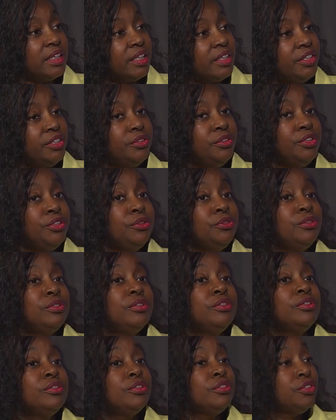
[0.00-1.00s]

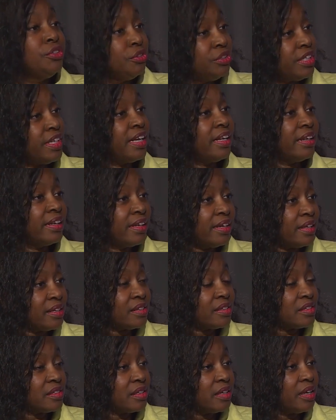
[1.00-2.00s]
you telling
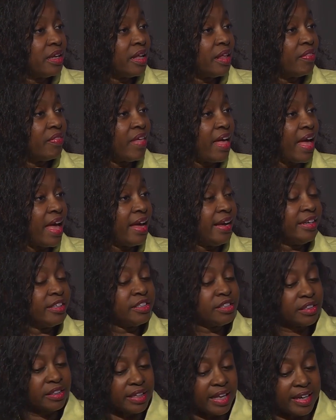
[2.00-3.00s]
us that it
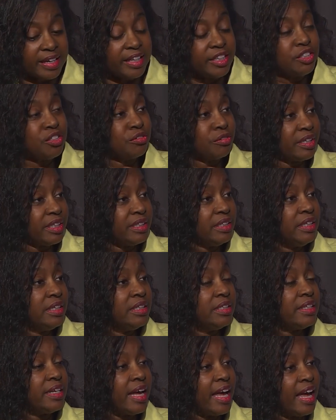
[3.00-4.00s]
took that injury
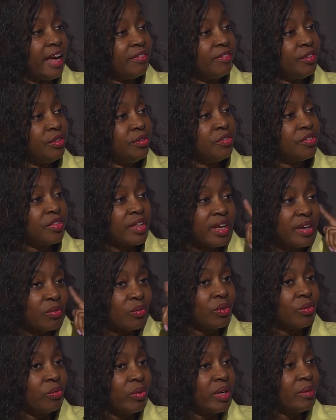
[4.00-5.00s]
to have you think,
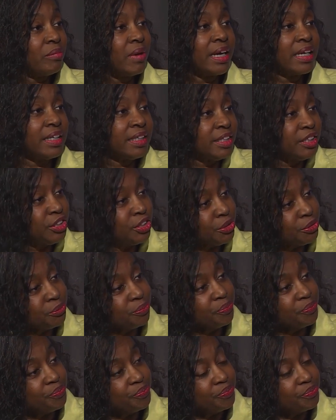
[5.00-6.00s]
well, what am I going to do?
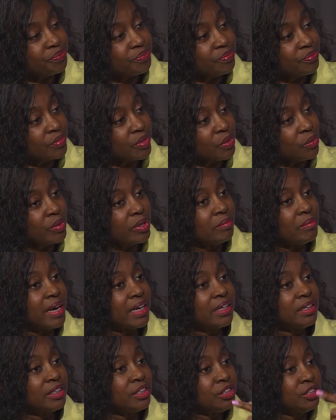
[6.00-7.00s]
What am I
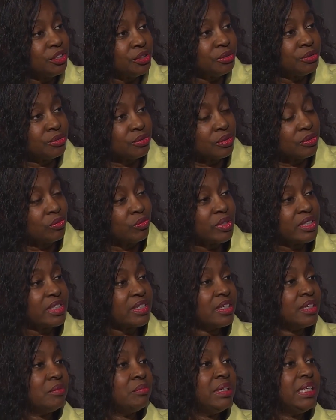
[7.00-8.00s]
going to do? What's
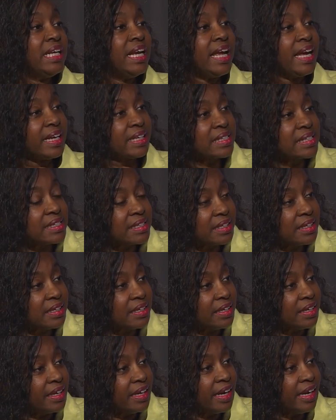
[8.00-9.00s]
going to be next?
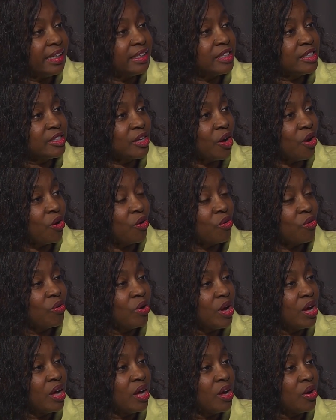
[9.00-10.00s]
And so
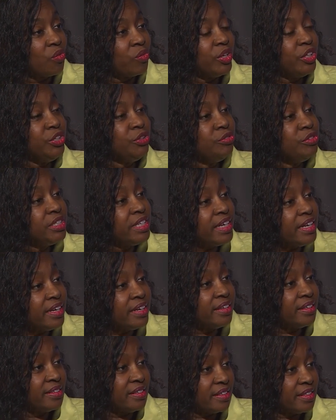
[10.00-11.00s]
when you
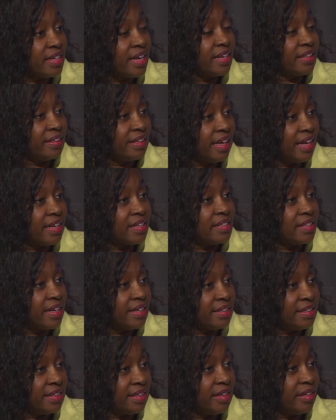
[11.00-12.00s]
did take the
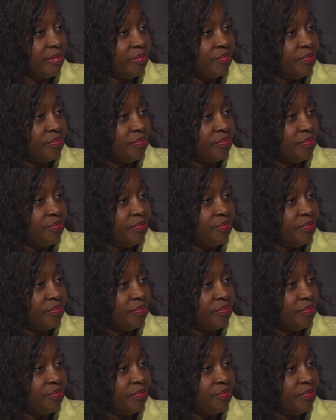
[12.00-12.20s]
SAT,